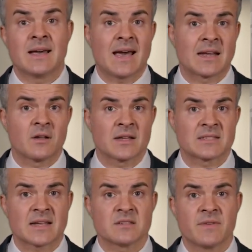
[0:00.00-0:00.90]
headlight
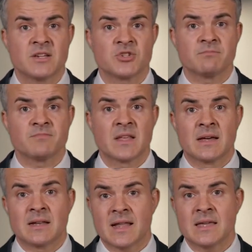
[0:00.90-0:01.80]
activation,
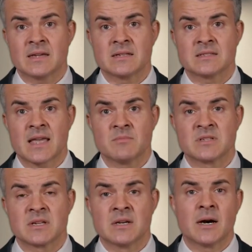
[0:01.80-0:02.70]
lane containment,